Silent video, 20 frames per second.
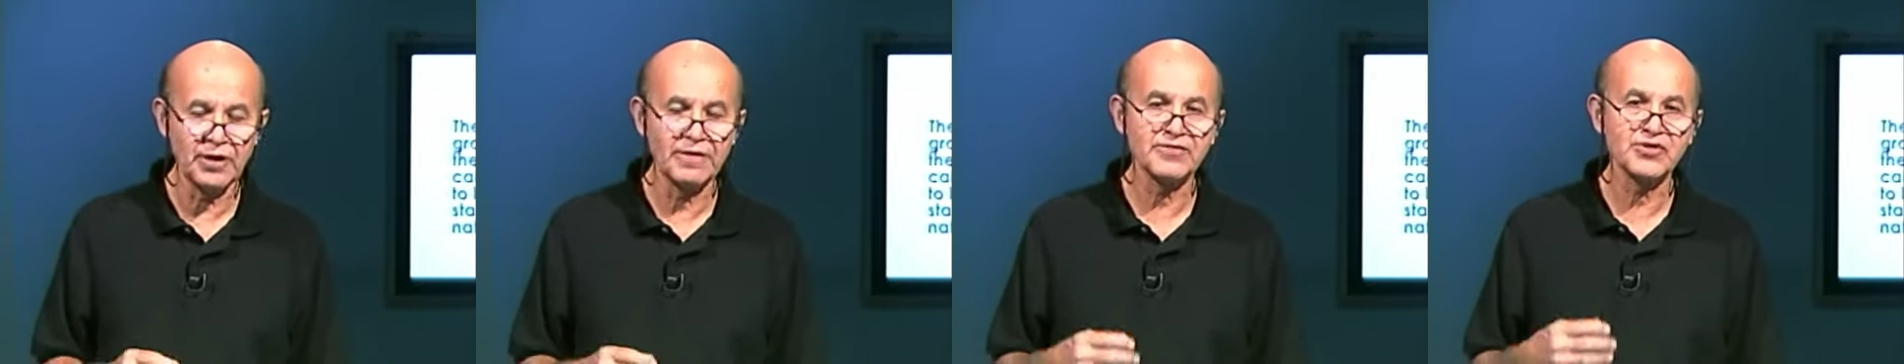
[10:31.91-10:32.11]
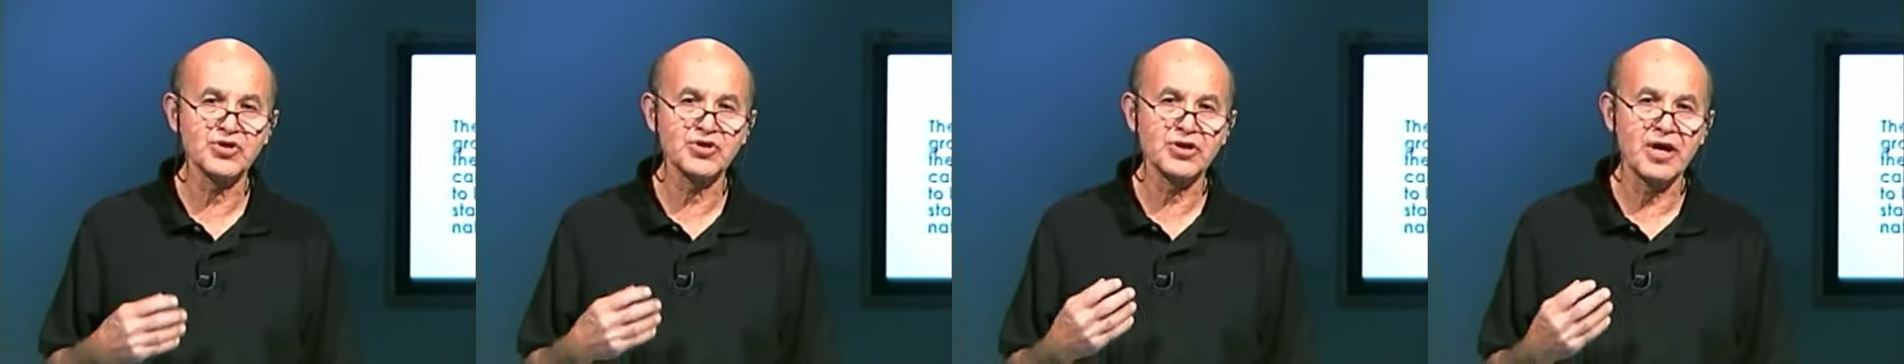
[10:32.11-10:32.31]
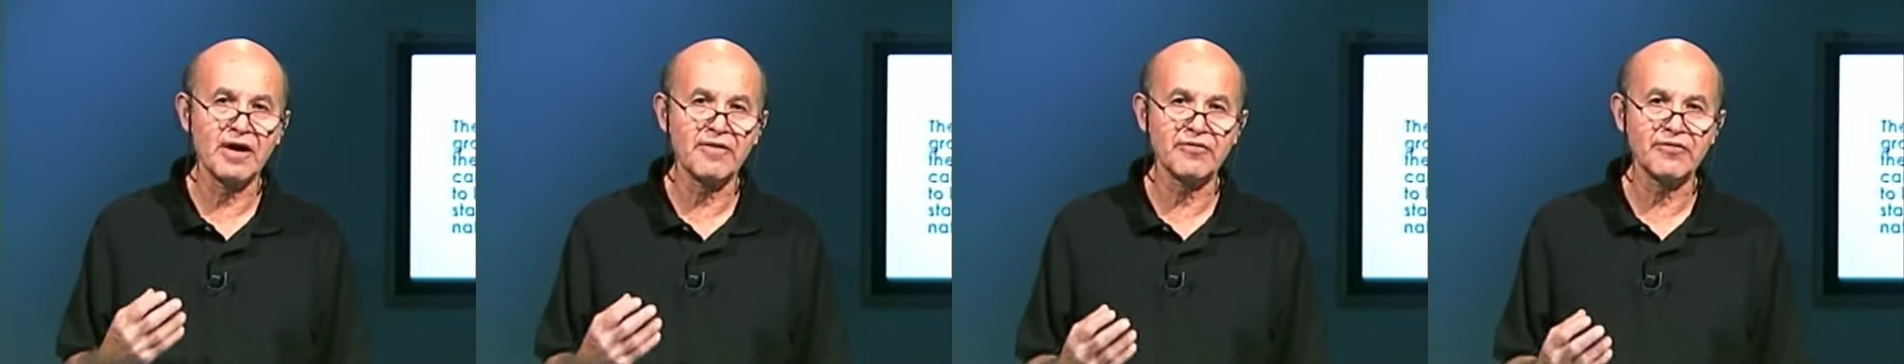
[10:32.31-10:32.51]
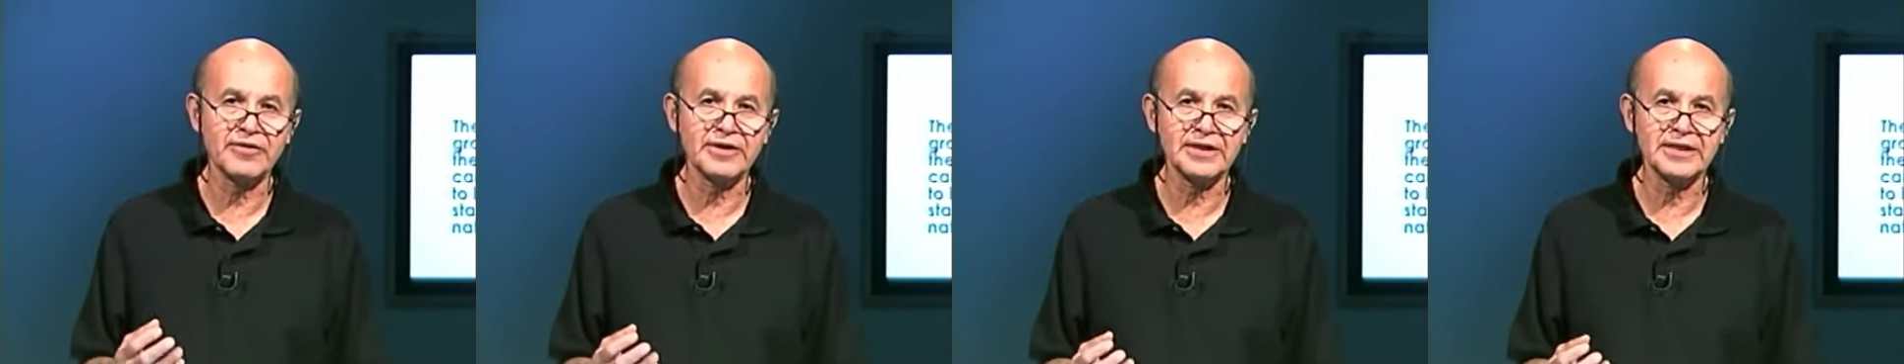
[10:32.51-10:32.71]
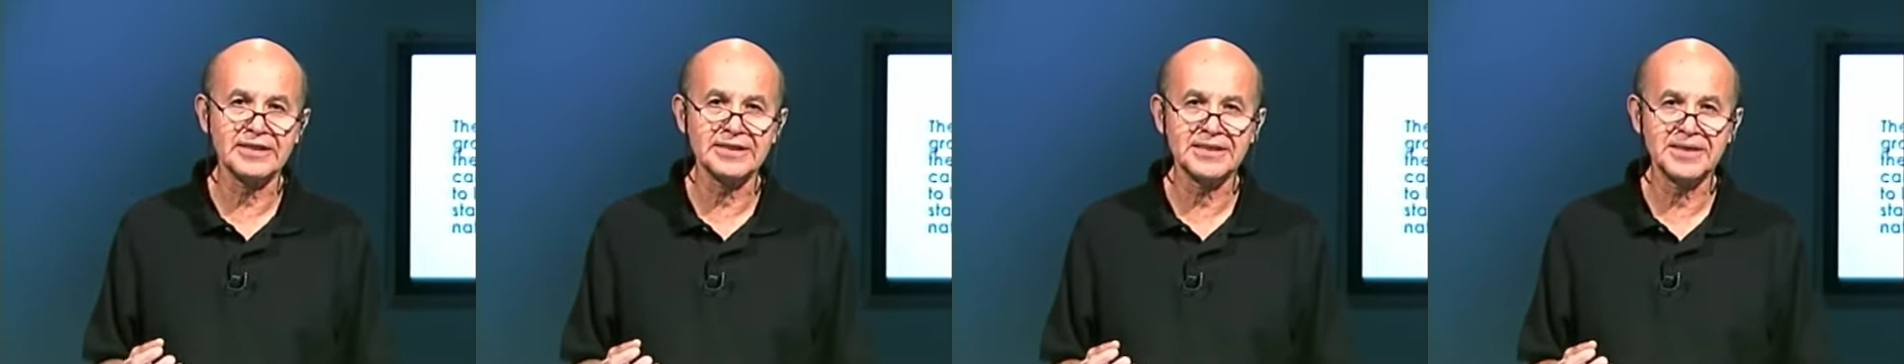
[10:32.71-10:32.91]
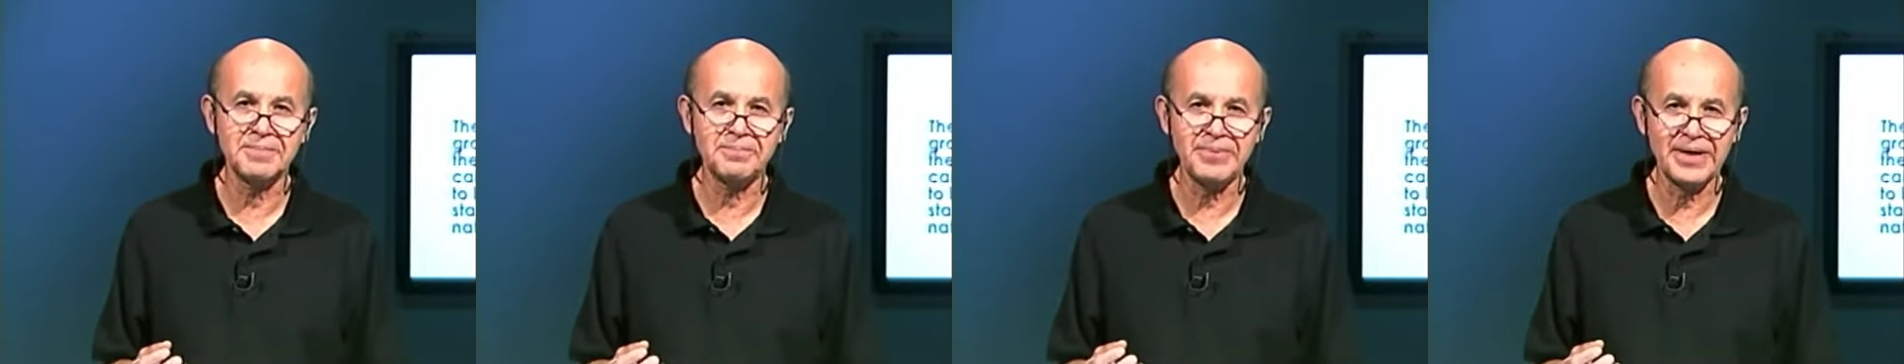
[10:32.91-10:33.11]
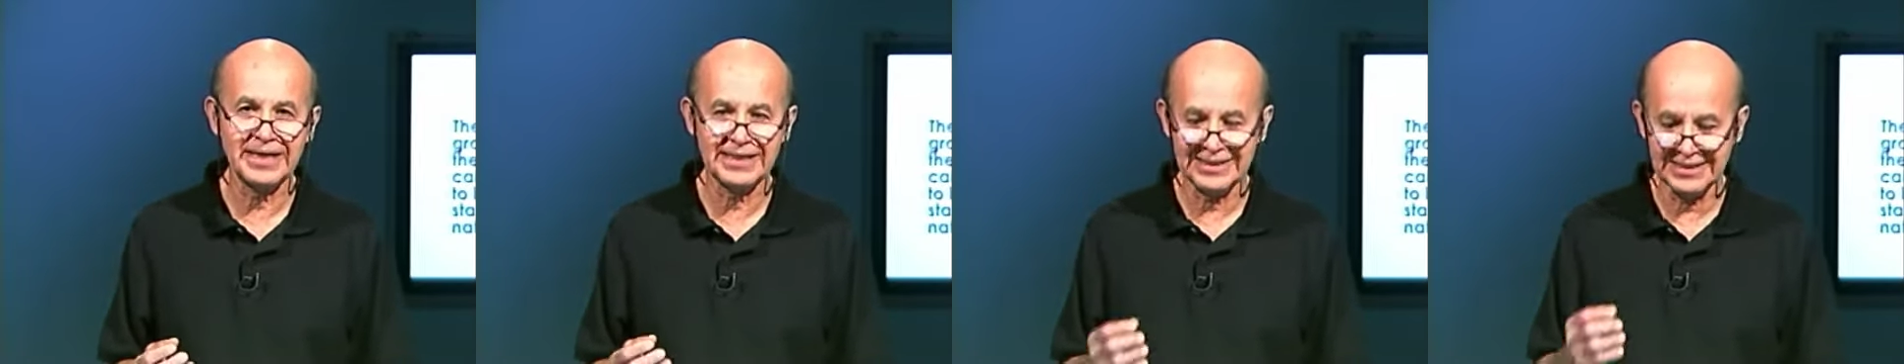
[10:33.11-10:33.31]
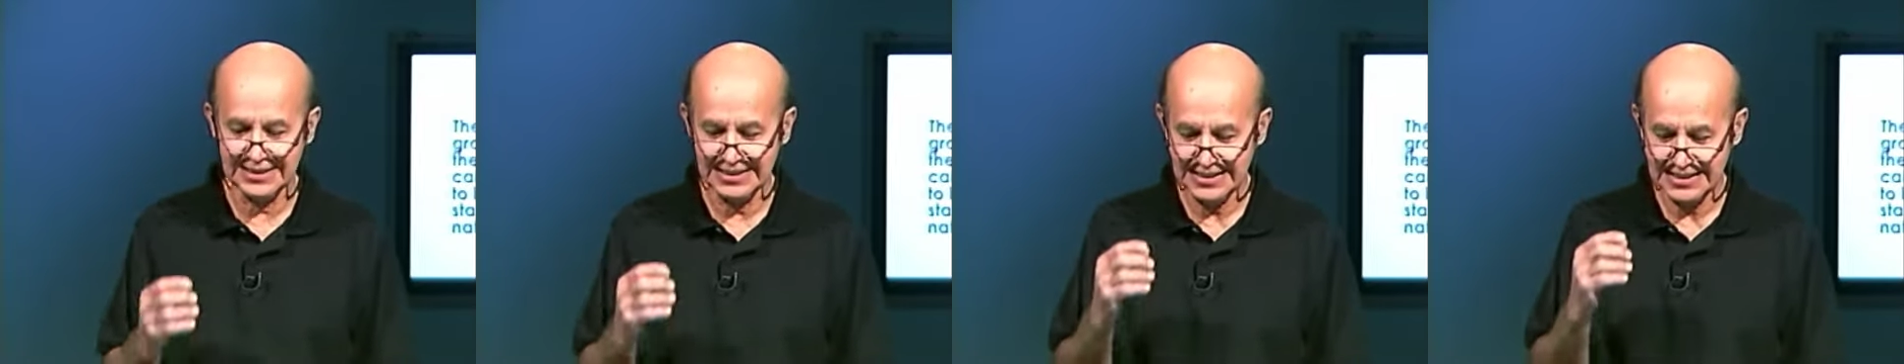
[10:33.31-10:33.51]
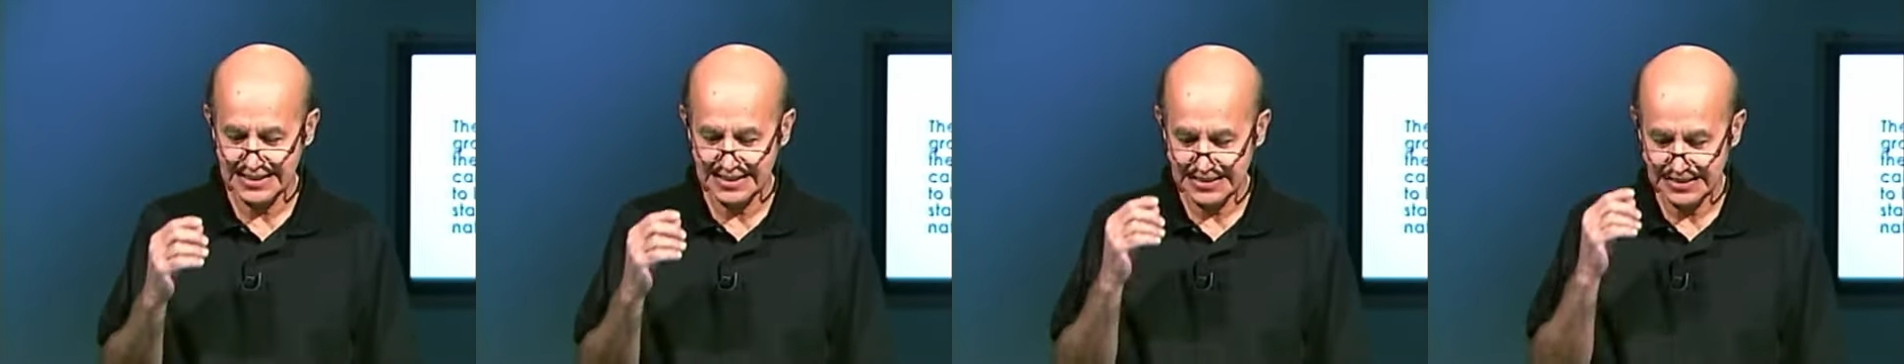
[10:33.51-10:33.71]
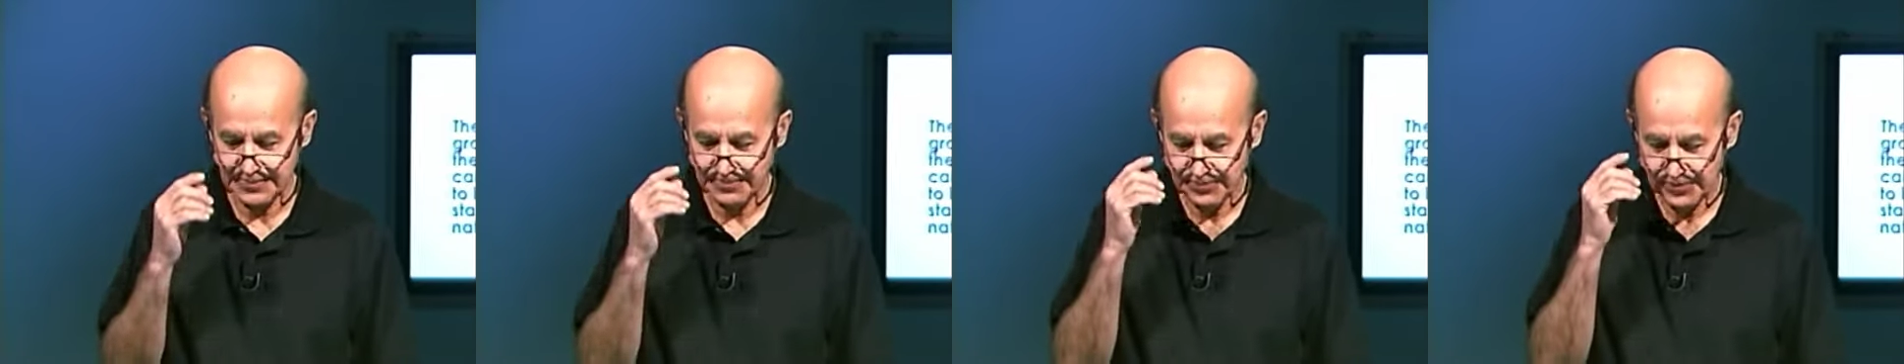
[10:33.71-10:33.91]
of sovereign
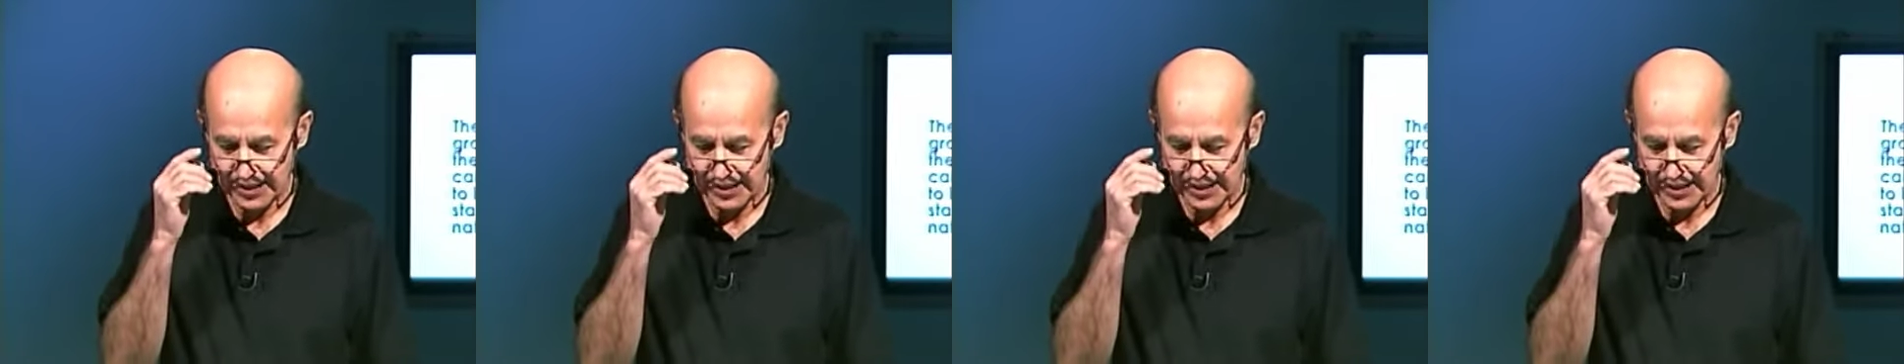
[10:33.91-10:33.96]
independence